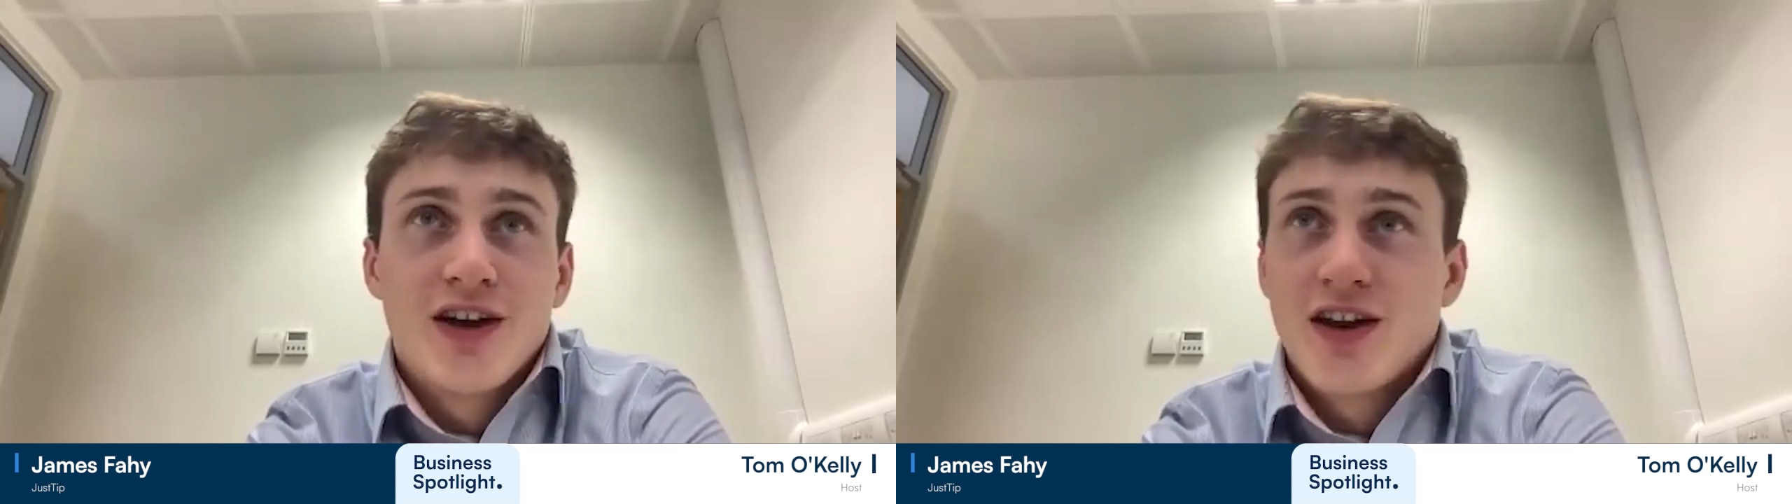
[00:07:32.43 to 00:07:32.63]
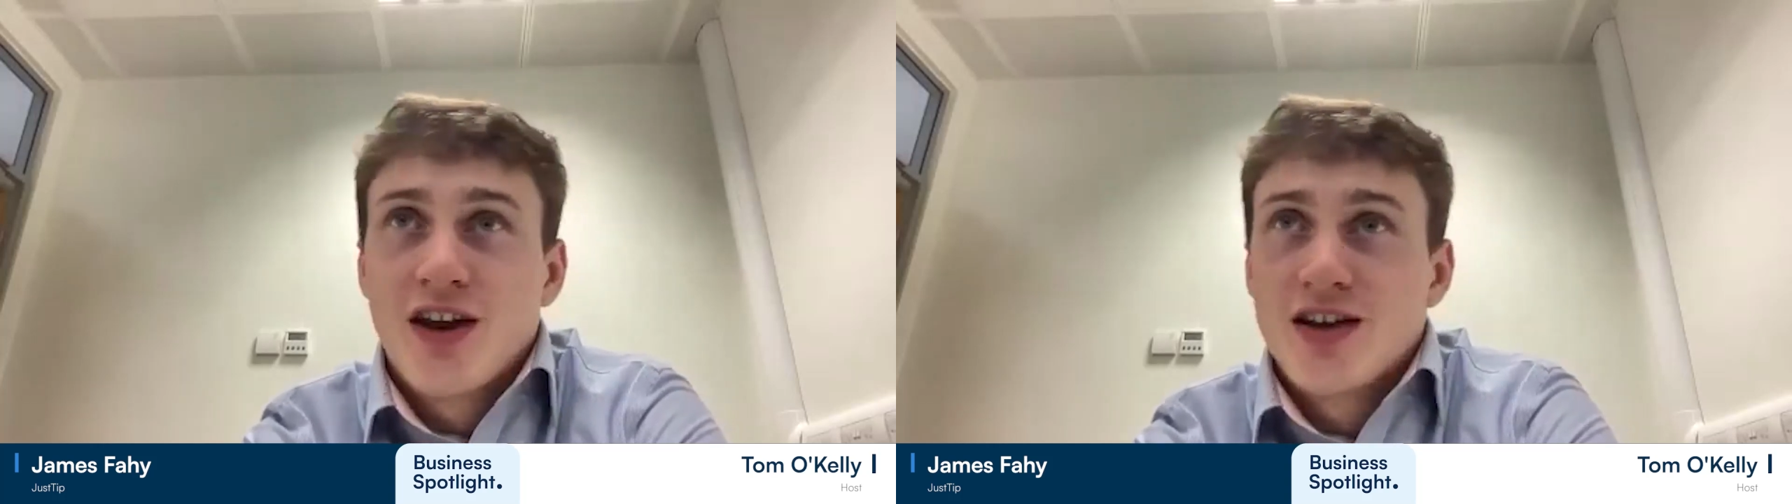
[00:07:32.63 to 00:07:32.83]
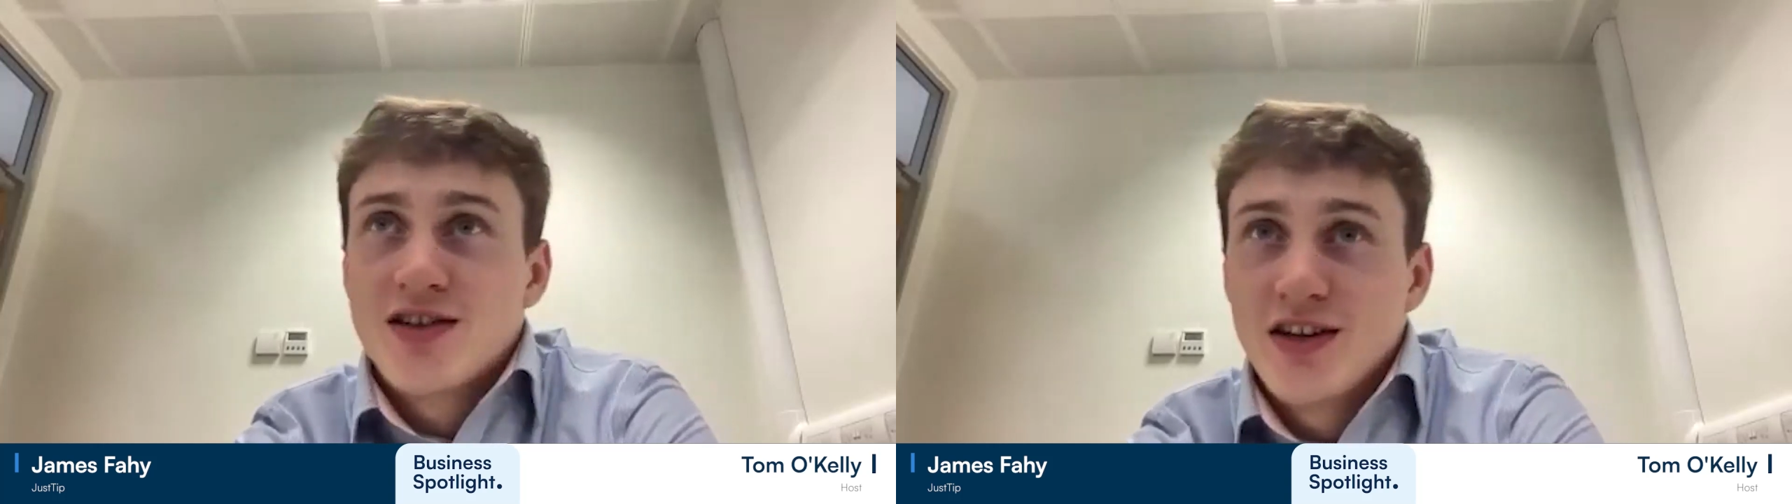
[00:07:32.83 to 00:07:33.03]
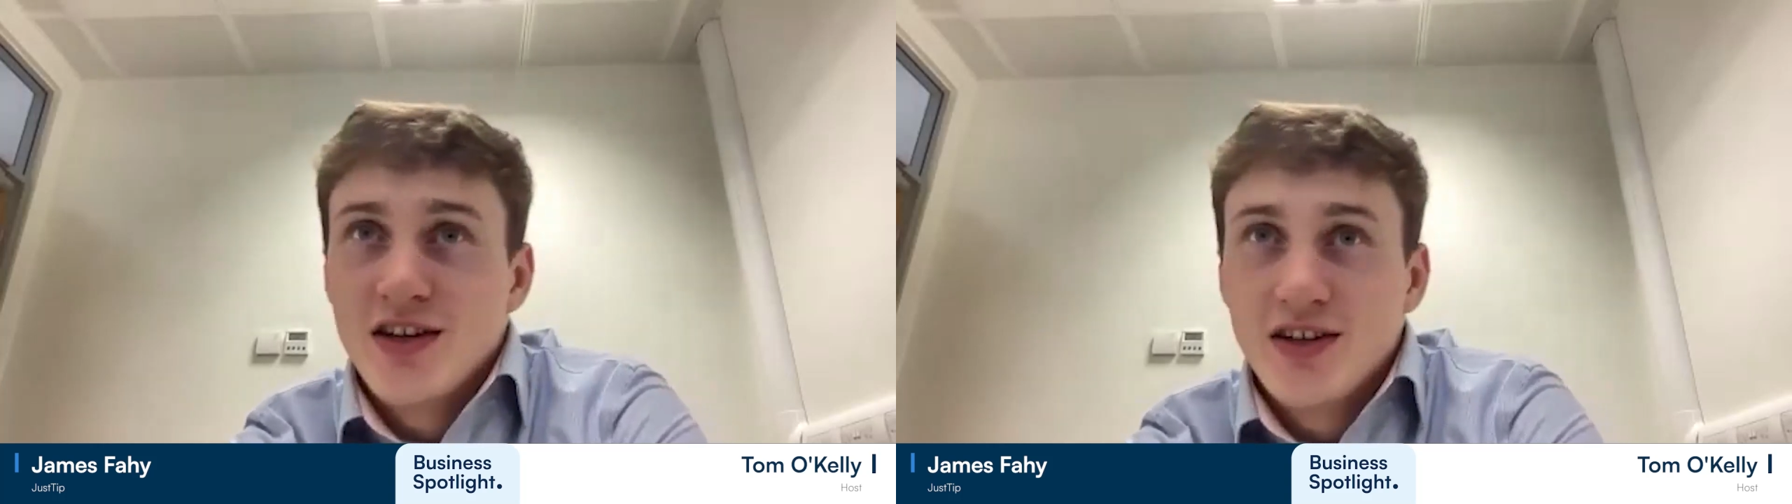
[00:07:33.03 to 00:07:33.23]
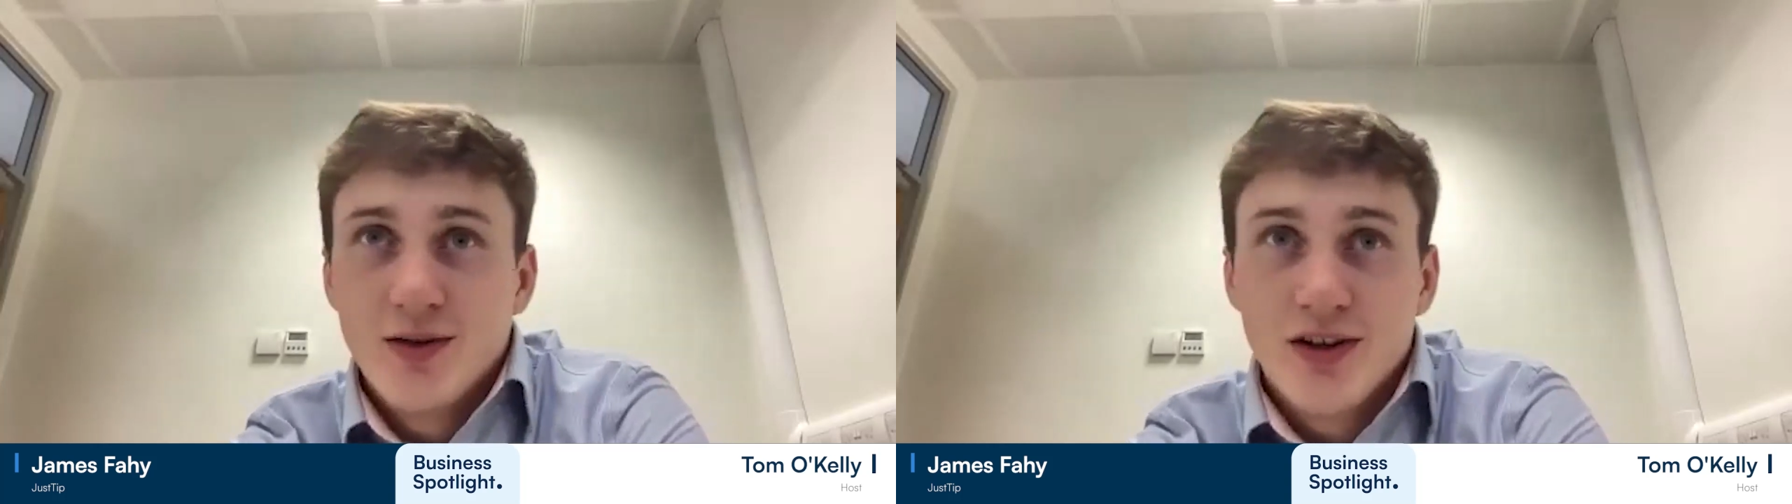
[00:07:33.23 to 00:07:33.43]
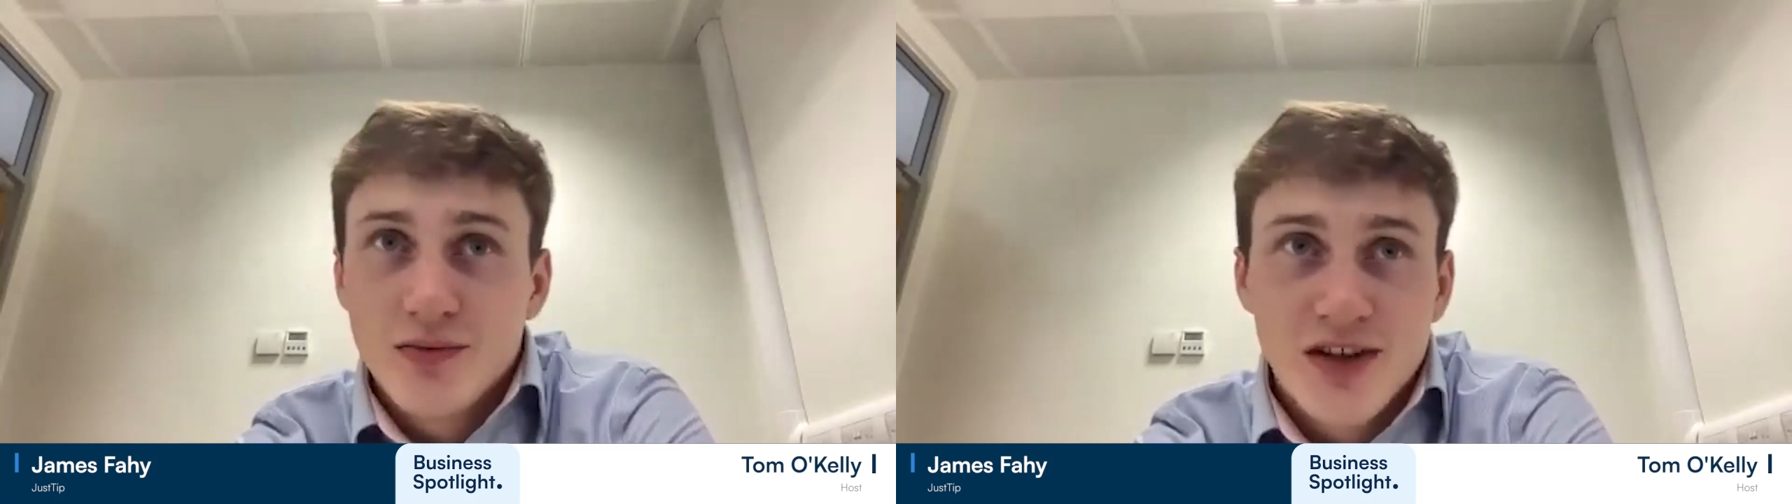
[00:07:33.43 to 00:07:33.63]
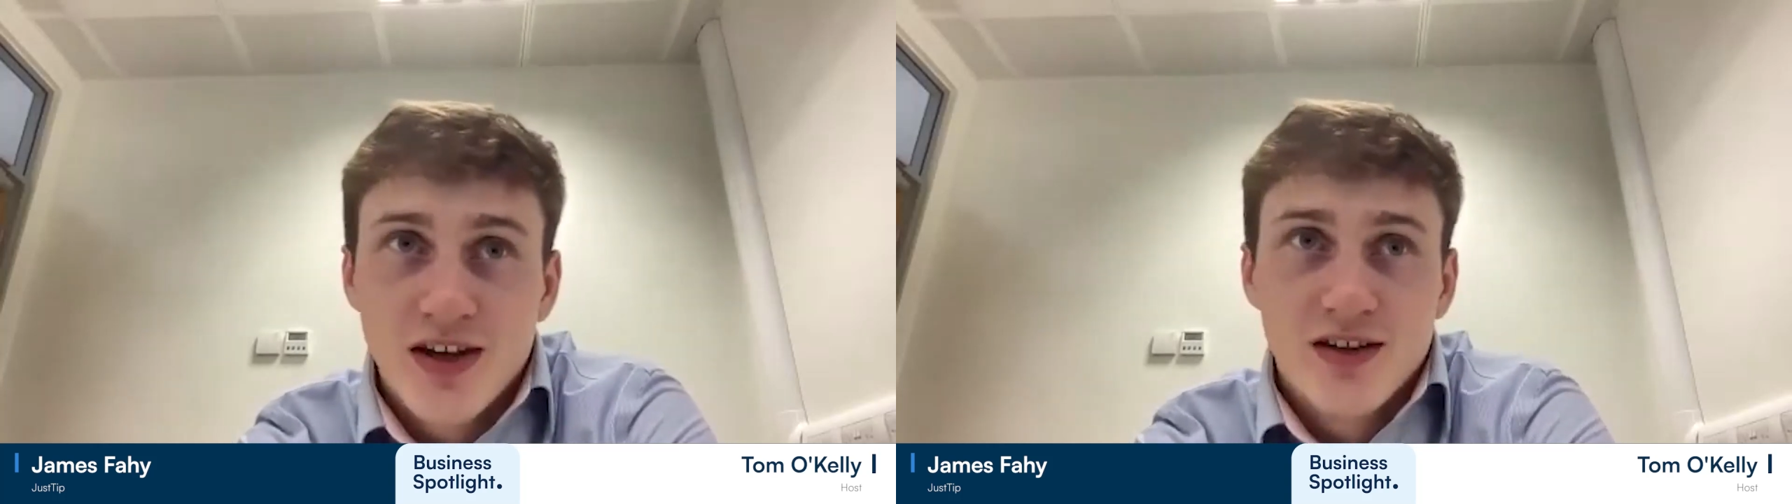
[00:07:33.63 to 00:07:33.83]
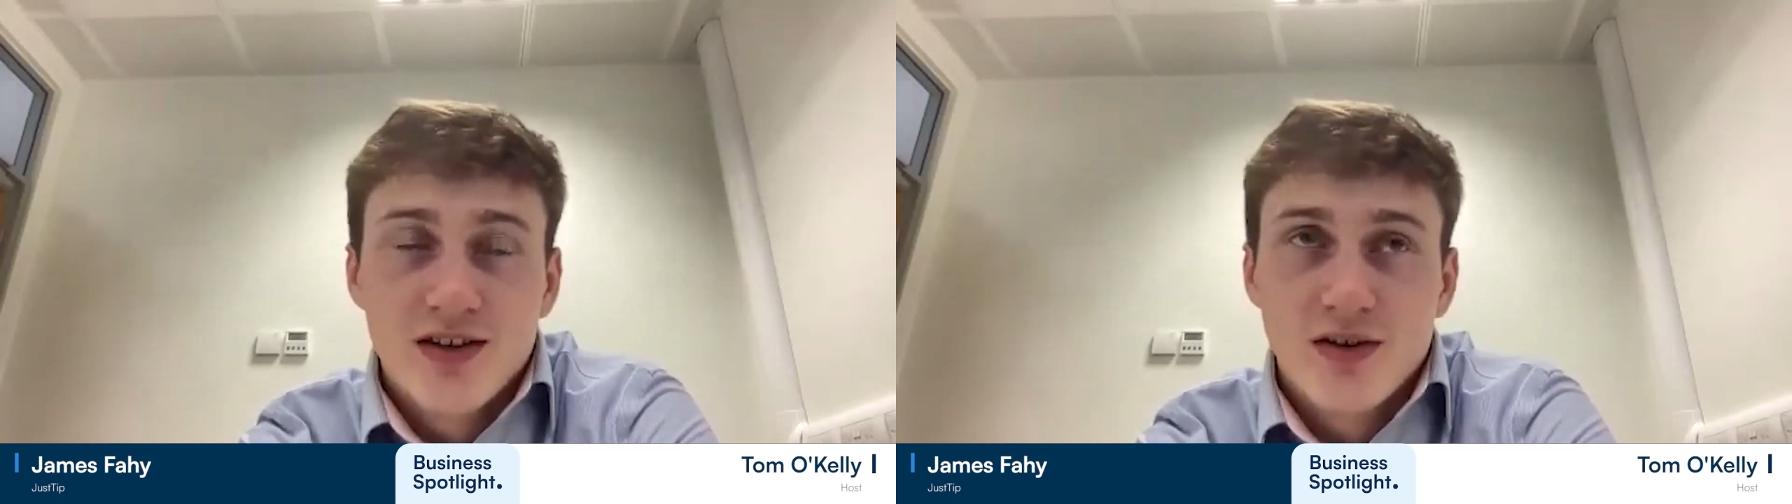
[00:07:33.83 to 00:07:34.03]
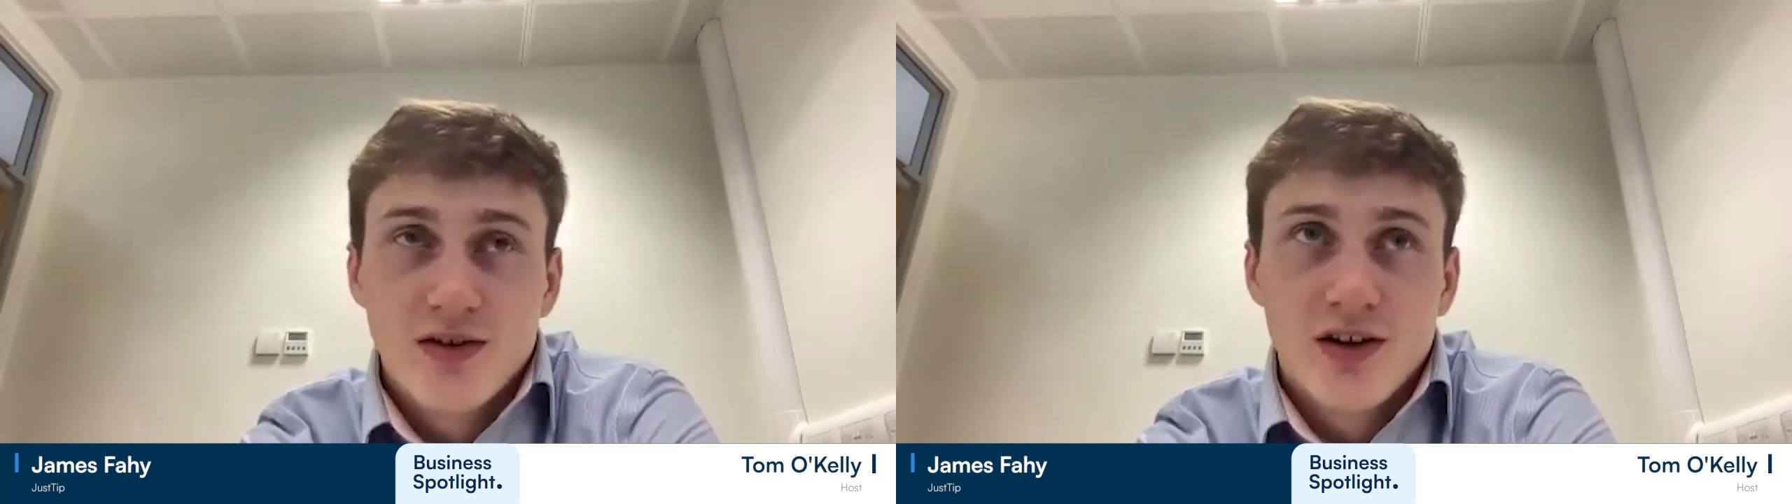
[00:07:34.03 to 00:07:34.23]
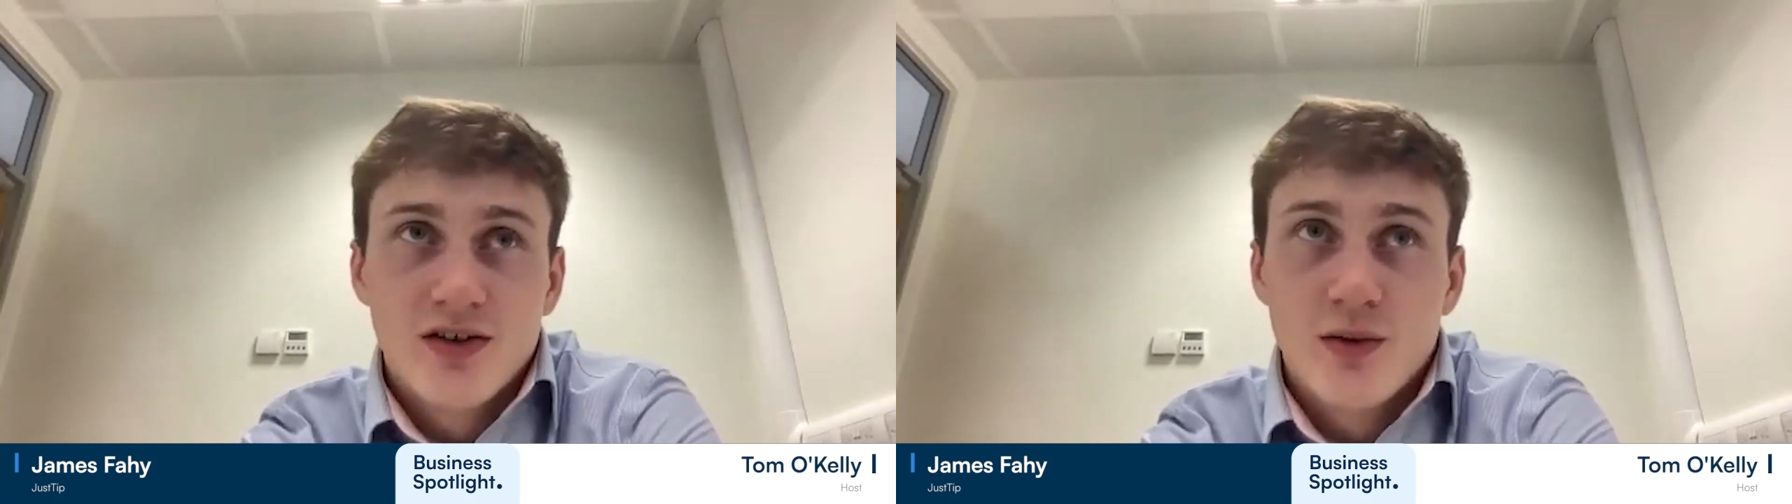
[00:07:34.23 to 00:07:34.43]
And in IT, you want them saying that they
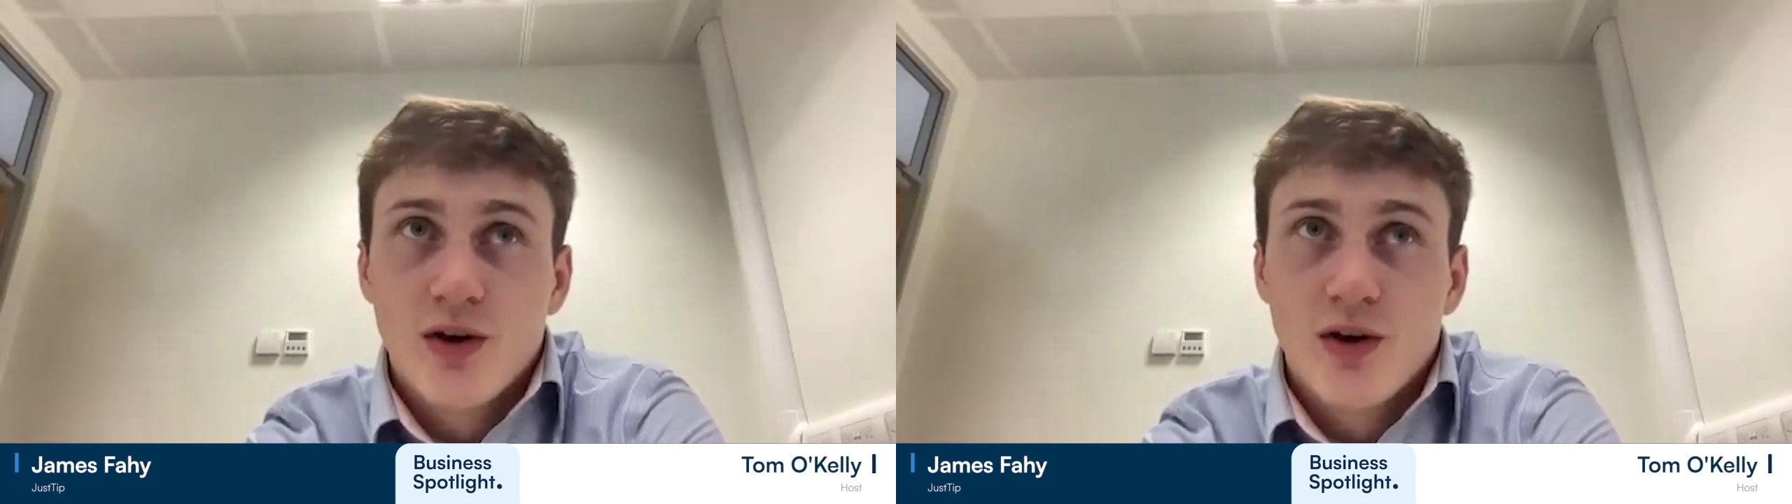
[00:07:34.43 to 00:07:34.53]
want